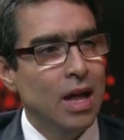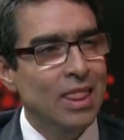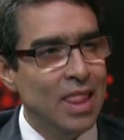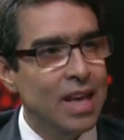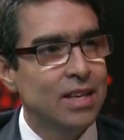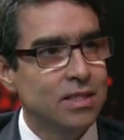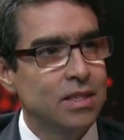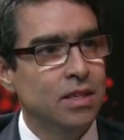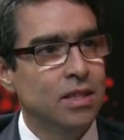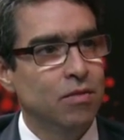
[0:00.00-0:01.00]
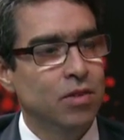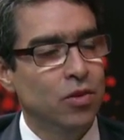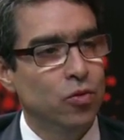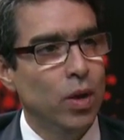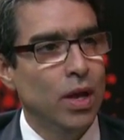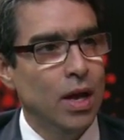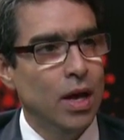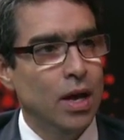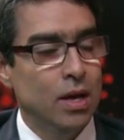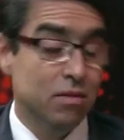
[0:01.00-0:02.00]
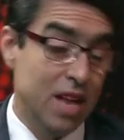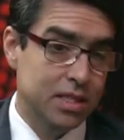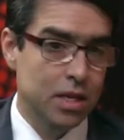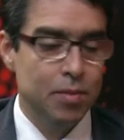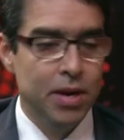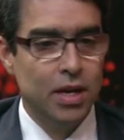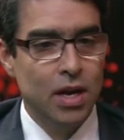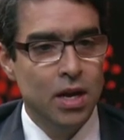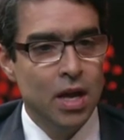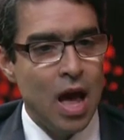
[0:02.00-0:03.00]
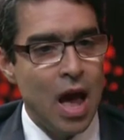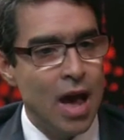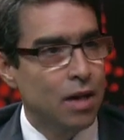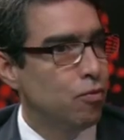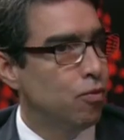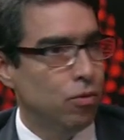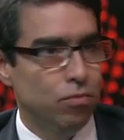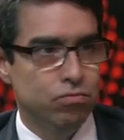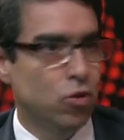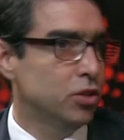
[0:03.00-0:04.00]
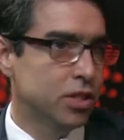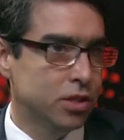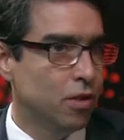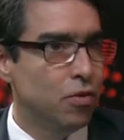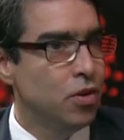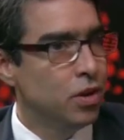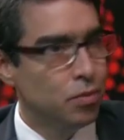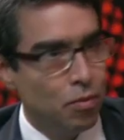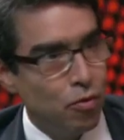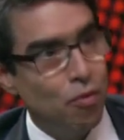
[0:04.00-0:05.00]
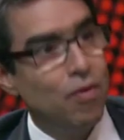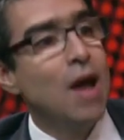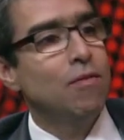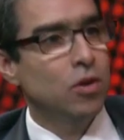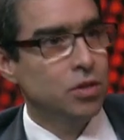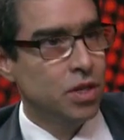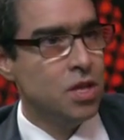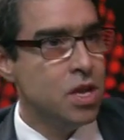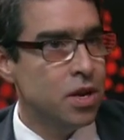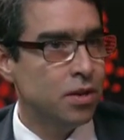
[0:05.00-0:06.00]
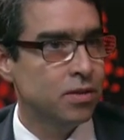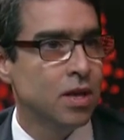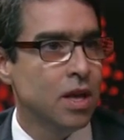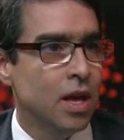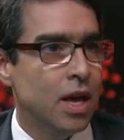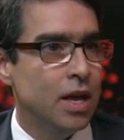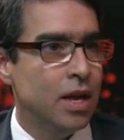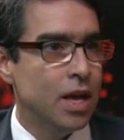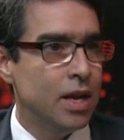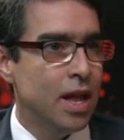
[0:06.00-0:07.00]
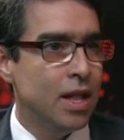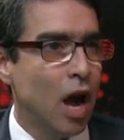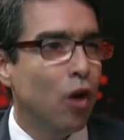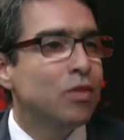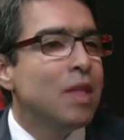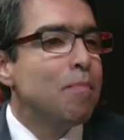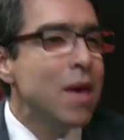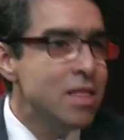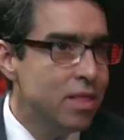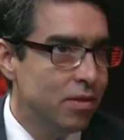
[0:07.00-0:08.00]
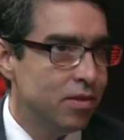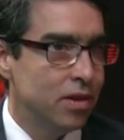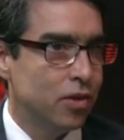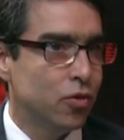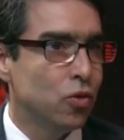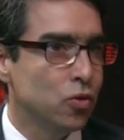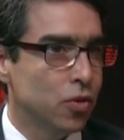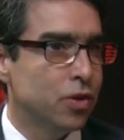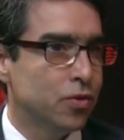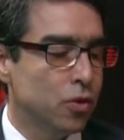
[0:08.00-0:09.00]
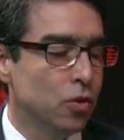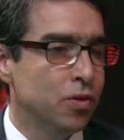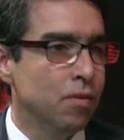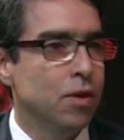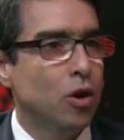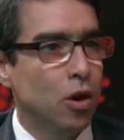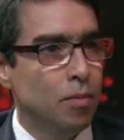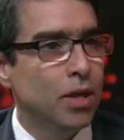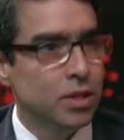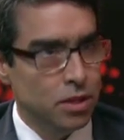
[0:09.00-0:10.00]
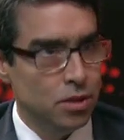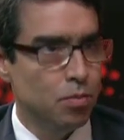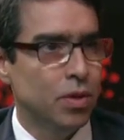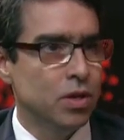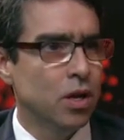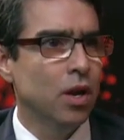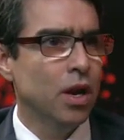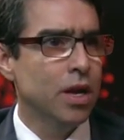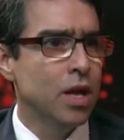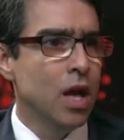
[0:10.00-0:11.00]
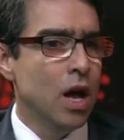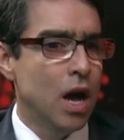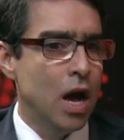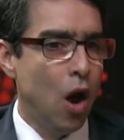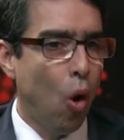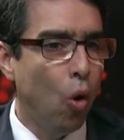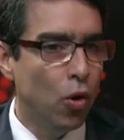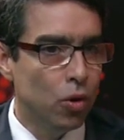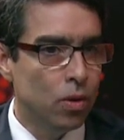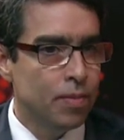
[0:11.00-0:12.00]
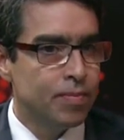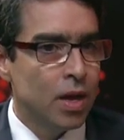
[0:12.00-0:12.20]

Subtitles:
legacy that Venezuela and Latin America had for not just a few years, but for 500 years, in our dependency exclusively on commodities, and particularly oil,